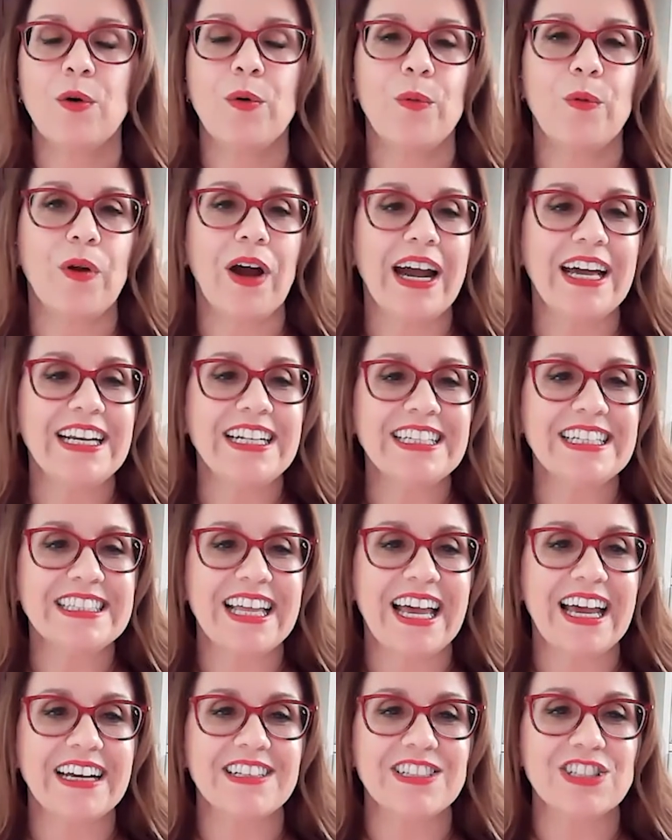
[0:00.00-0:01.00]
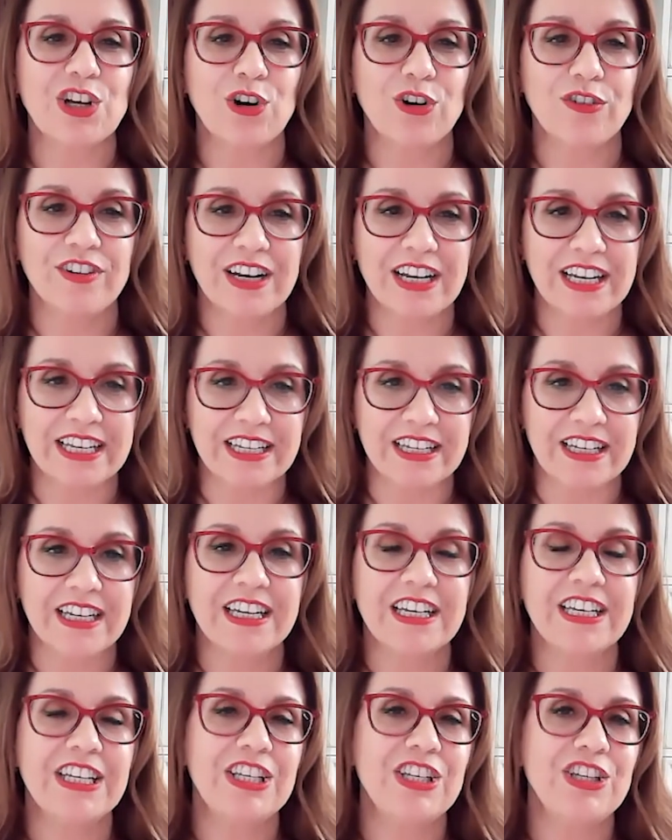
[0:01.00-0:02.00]
writing the text overlay
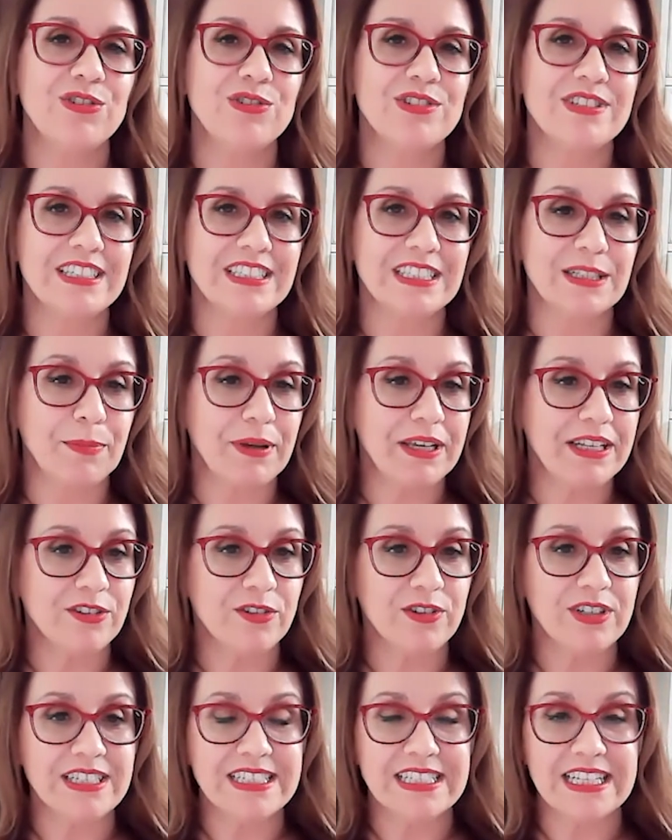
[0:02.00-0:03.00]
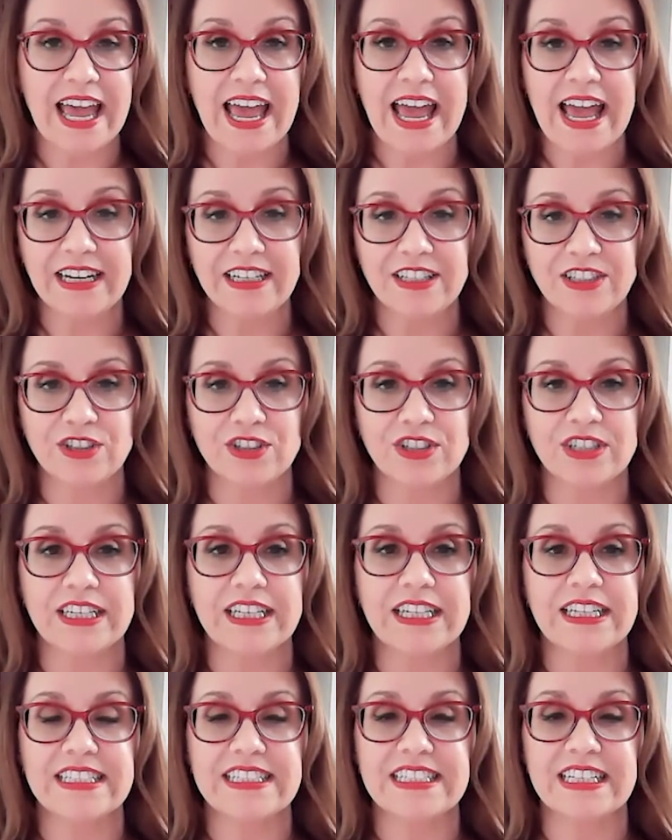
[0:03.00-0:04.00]
using the Pinterest editor
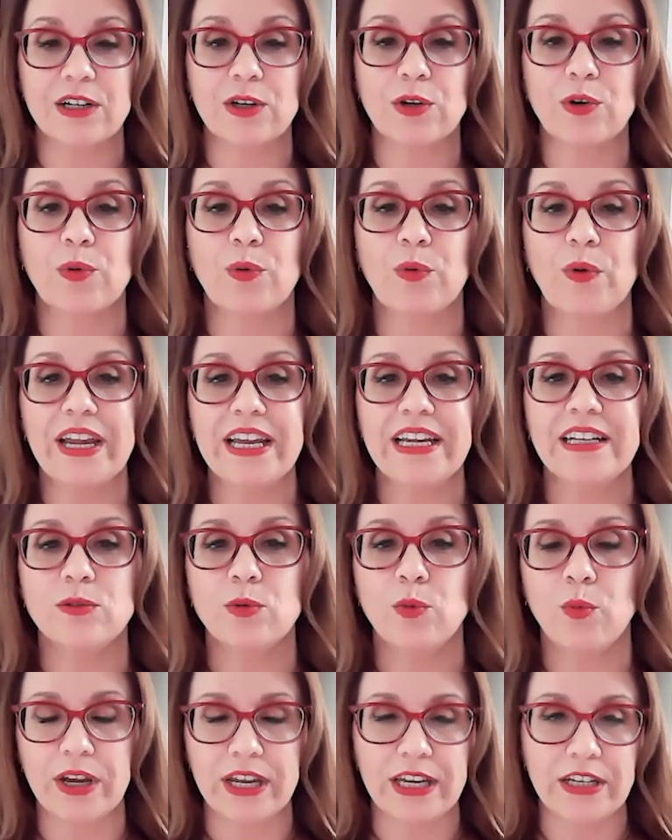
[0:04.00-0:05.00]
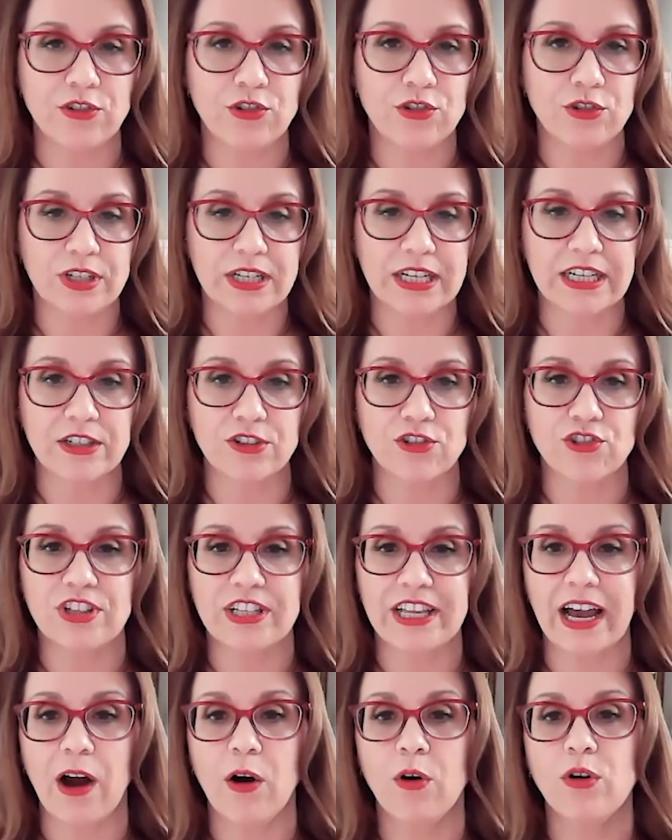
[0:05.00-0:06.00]
is a great way to nudge the
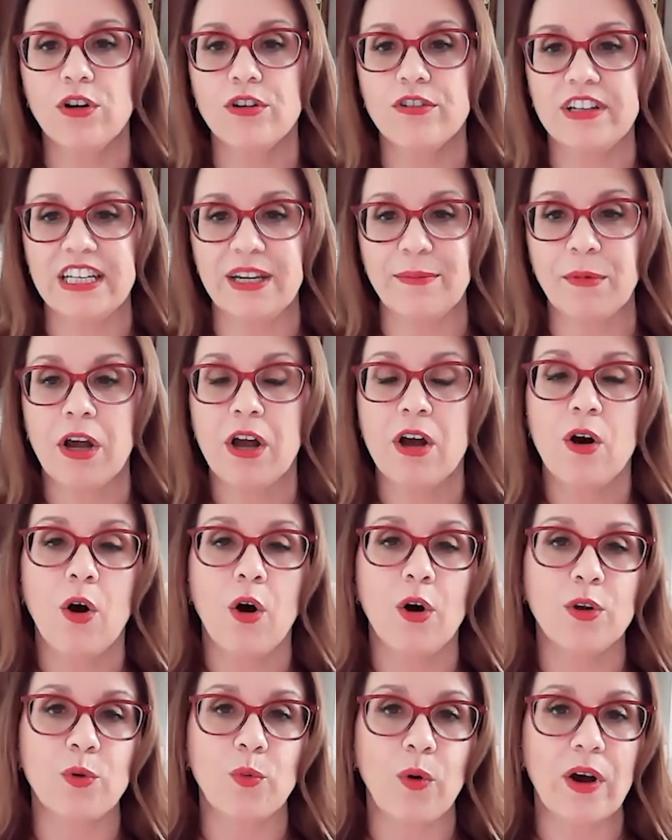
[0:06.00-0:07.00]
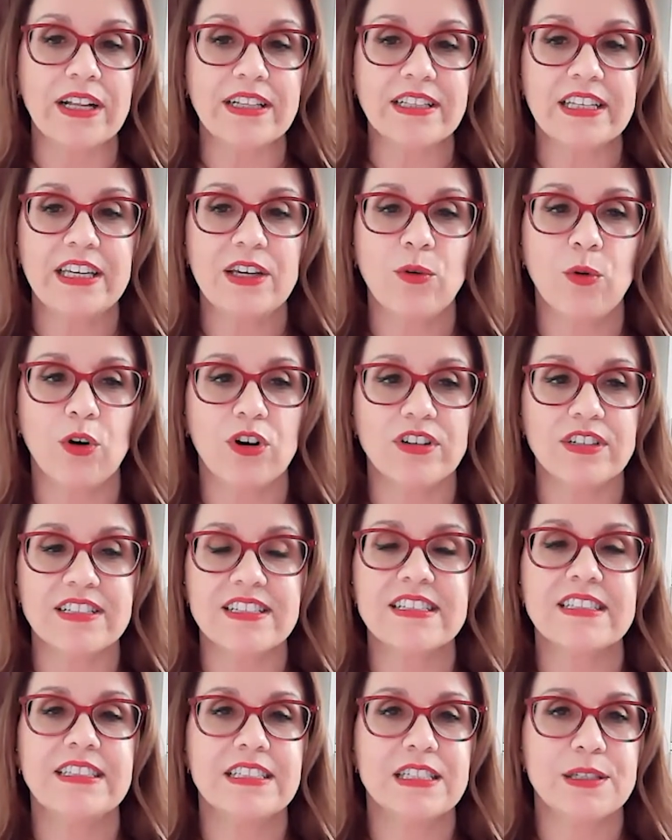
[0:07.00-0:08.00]
algorithm on what
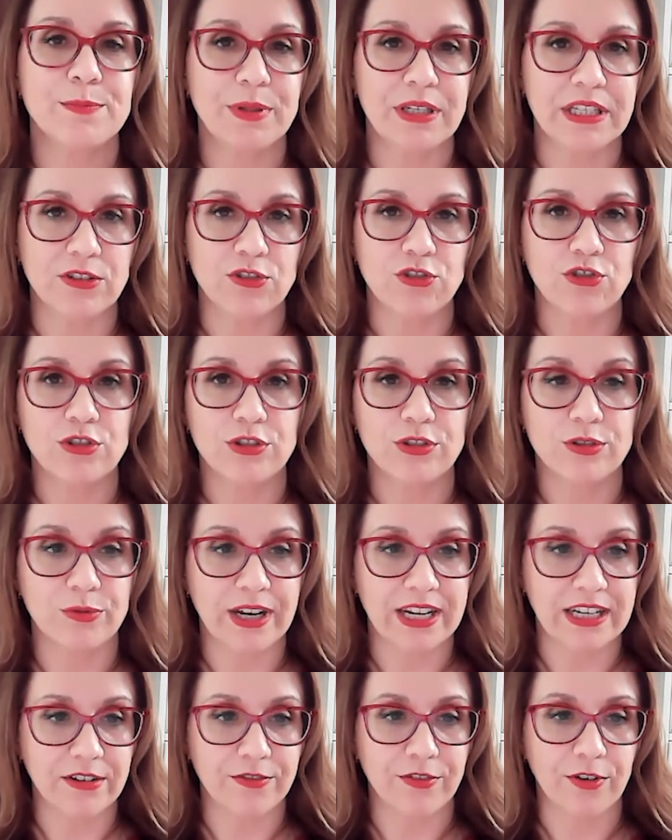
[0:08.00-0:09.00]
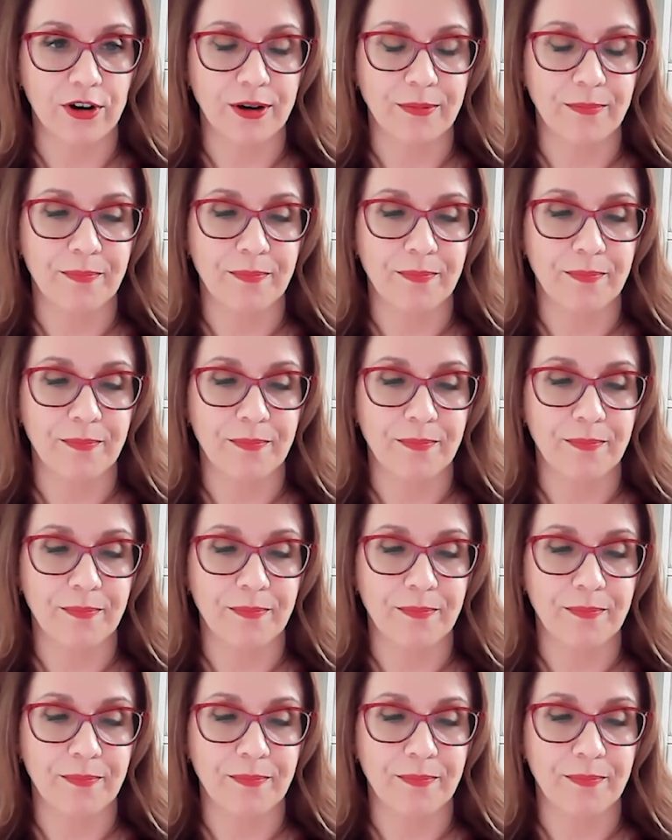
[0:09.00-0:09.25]
keywords this pin should rank for.